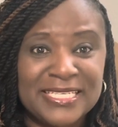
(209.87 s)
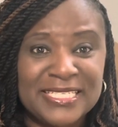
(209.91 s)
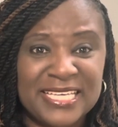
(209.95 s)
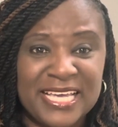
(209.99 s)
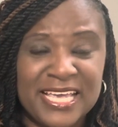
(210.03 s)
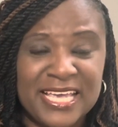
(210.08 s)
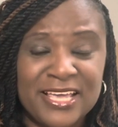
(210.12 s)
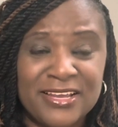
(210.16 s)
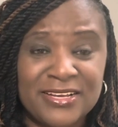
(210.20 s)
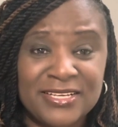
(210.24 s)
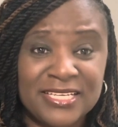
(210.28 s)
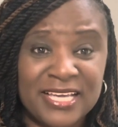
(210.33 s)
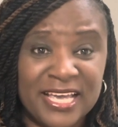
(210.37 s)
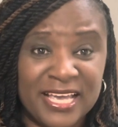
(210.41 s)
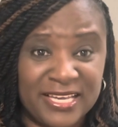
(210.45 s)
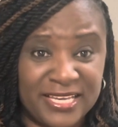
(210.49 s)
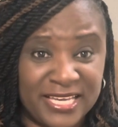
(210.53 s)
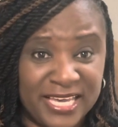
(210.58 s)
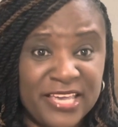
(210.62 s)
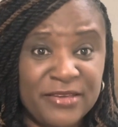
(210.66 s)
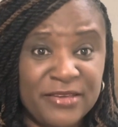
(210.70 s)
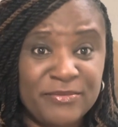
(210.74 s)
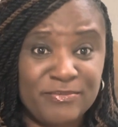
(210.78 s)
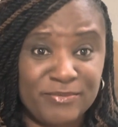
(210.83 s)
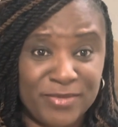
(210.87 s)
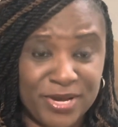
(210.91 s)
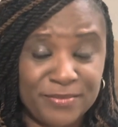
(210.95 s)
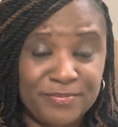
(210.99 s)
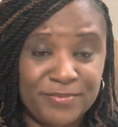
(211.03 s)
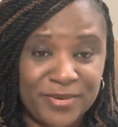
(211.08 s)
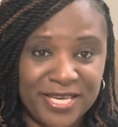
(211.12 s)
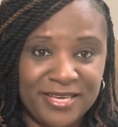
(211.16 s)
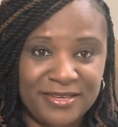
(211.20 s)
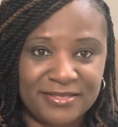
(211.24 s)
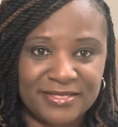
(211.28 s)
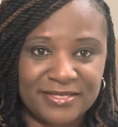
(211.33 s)
and keep my
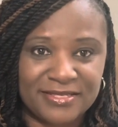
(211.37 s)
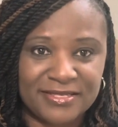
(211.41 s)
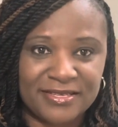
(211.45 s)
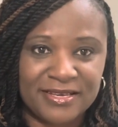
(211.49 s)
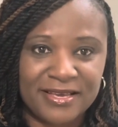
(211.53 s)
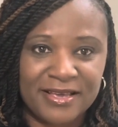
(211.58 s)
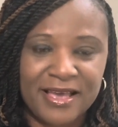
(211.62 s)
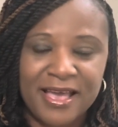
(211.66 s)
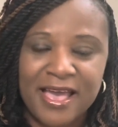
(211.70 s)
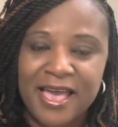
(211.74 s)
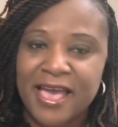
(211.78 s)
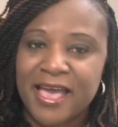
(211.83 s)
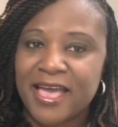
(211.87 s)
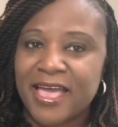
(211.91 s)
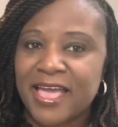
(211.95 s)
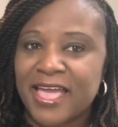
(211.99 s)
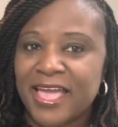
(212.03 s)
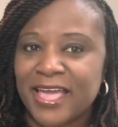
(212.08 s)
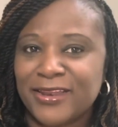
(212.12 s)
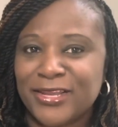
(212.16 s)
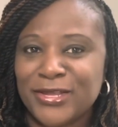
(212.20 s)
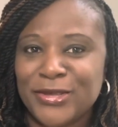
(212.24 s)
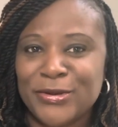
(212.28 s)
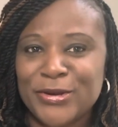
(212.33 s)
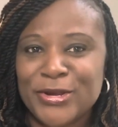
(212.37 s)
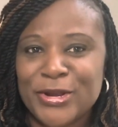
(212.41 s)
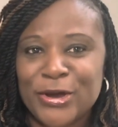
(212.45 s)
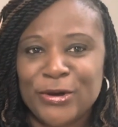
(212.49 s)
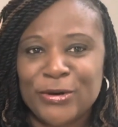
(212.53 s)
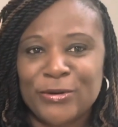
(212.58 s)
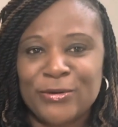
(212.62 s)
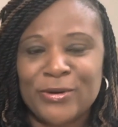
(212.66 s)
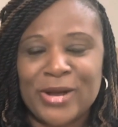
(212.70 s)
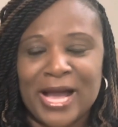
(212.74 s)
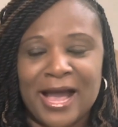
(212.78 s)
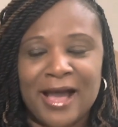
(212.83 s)
peace. And
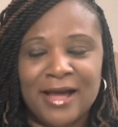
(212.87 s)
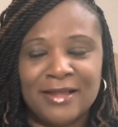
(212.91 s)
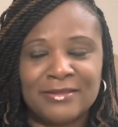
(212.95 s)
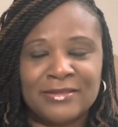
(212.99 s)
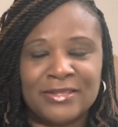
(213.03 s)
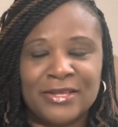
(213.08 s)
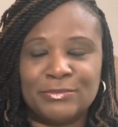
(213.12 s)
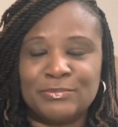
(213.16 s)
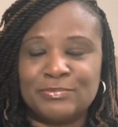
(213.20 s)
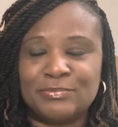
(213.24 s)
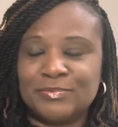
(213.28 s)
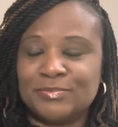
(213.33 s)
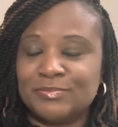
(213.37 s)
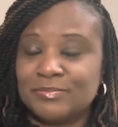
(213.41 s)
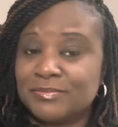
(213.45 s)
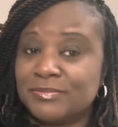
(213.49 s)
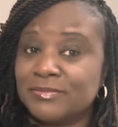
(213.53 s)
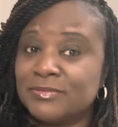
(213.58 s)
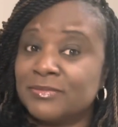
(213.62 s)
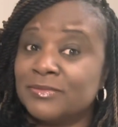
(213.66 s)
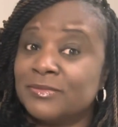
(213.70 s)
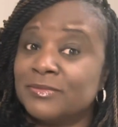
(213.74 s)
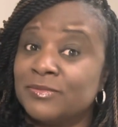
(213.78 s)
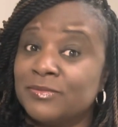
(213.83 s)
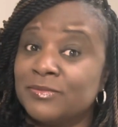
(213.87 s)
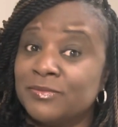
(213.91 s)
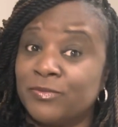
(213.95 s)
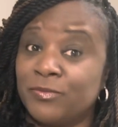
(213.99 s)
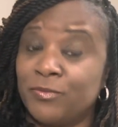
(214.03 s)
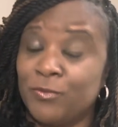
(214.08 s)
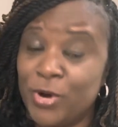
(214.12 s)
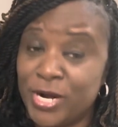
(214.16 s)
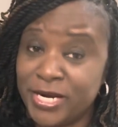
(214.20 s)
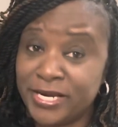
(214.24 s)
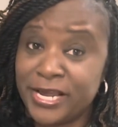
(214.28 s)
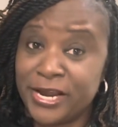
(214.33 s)
the
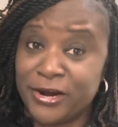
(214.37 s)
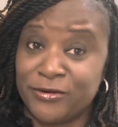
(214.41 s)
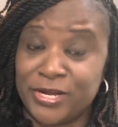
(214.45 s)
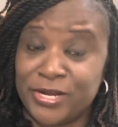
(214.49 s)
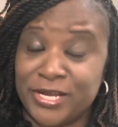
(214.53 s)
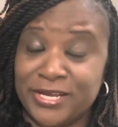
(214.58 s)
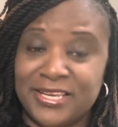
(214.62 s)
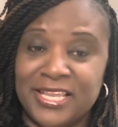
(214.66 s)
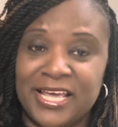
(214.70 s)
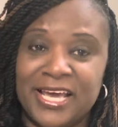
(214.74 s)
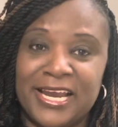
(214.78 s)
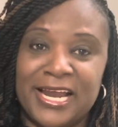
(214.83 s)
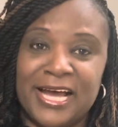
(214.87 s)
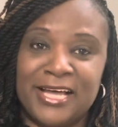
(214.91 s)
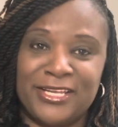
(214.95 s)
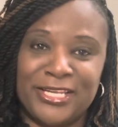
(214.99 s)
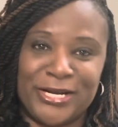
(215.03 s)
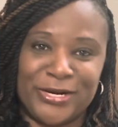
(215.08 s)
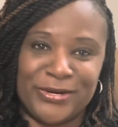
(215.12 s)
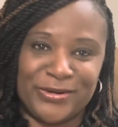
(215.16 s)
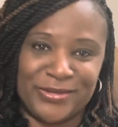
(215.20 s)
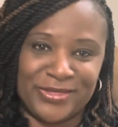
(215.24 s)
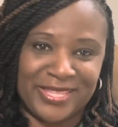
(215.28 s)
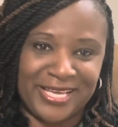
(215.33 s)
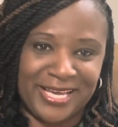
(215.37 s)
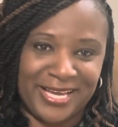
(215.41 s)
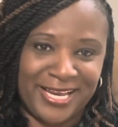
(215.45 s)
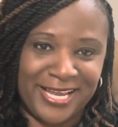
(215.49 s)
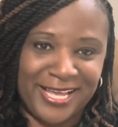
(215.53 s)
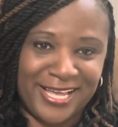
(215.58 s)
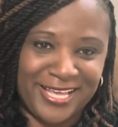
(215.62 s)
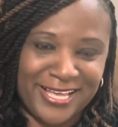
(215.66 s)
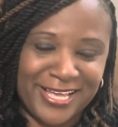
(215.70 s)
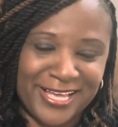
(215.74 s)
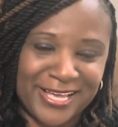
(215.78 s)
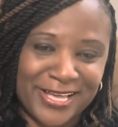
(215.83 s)
one area that I learned that
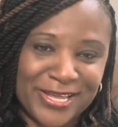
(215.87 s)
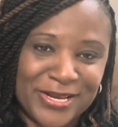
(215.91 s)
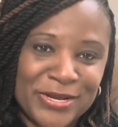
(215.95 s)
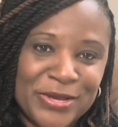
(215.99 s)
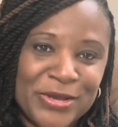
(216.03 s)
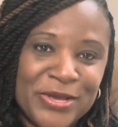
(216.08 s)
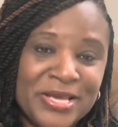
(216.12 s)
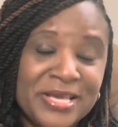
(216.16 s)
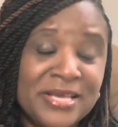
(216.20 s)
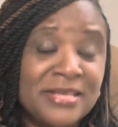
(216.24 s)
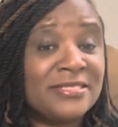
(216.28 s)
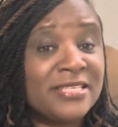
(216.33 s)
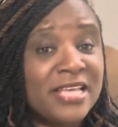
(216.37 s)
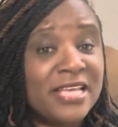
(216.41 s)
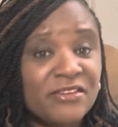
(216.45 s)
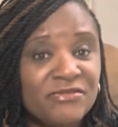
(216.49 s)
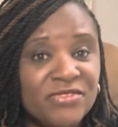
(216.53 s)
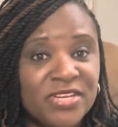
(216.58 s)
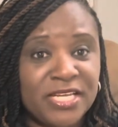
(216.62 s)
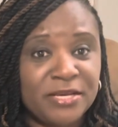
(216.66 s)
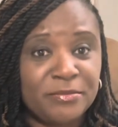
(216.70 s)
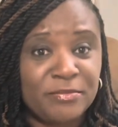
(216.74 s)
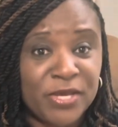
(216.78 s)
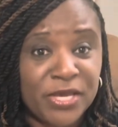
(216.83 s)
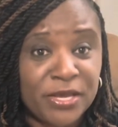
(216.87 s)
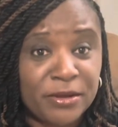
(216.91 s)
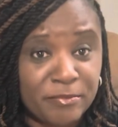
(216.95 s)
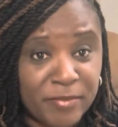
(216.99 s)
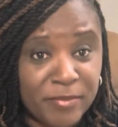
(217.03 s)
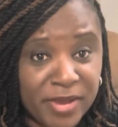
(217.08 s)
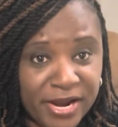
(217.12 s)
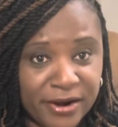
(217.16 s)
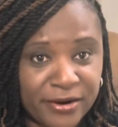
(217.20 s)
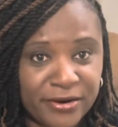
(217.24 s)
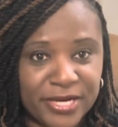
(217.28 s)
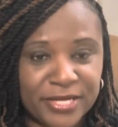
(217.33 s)
in is definitely being
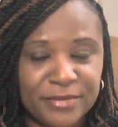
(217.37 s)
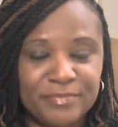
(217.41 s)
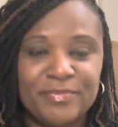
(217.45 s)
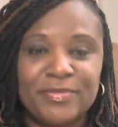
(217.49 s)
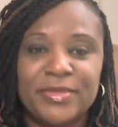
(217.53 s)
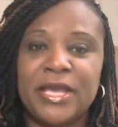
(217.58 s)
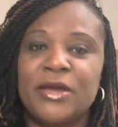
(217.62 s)
married.